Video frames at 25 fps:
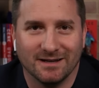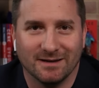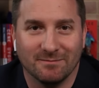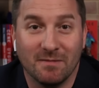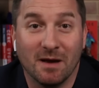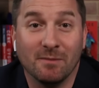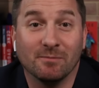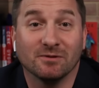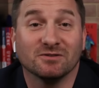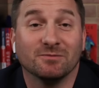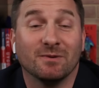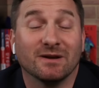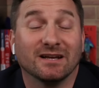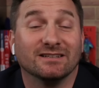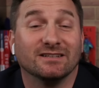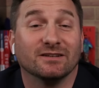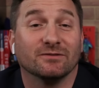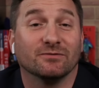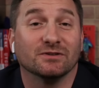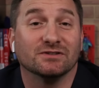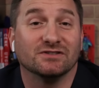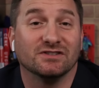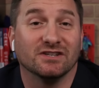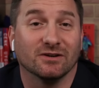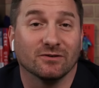Members make a
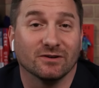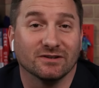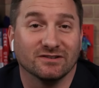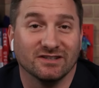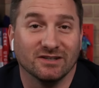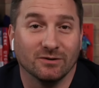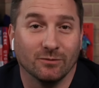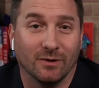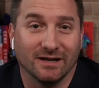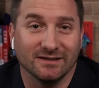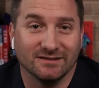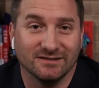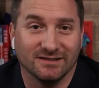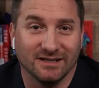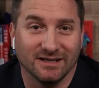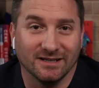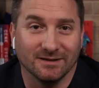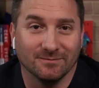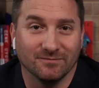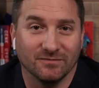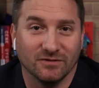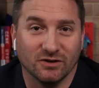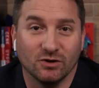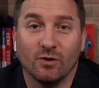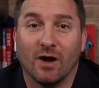difference here at
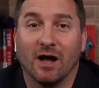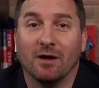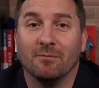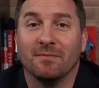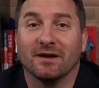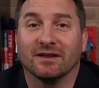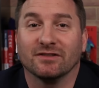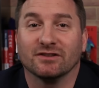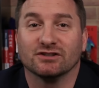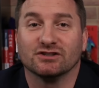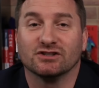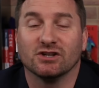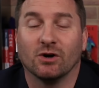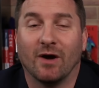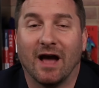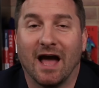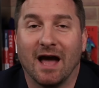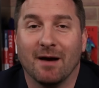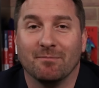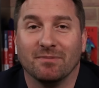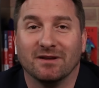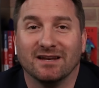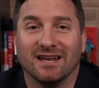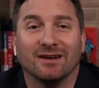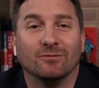TYT. You help make the show
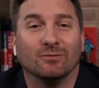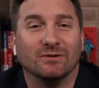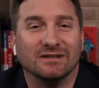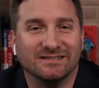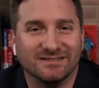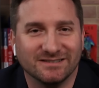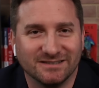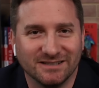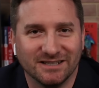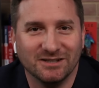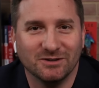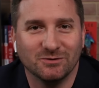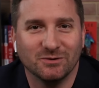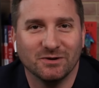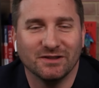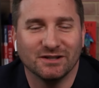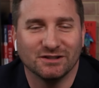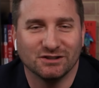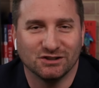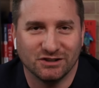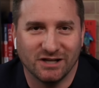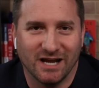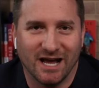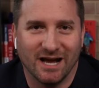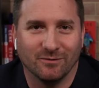happen, and we see you in the
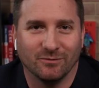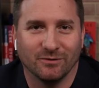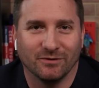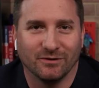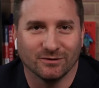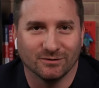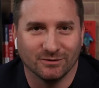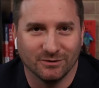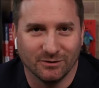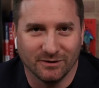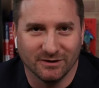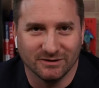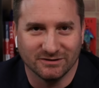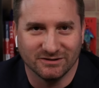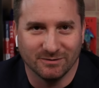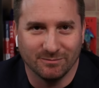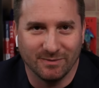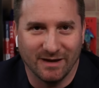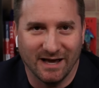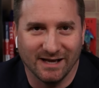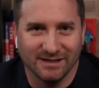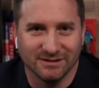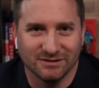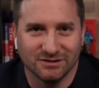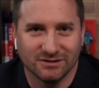chat with your loyalty
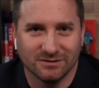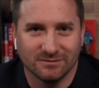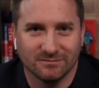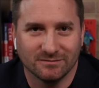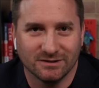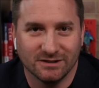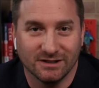badge.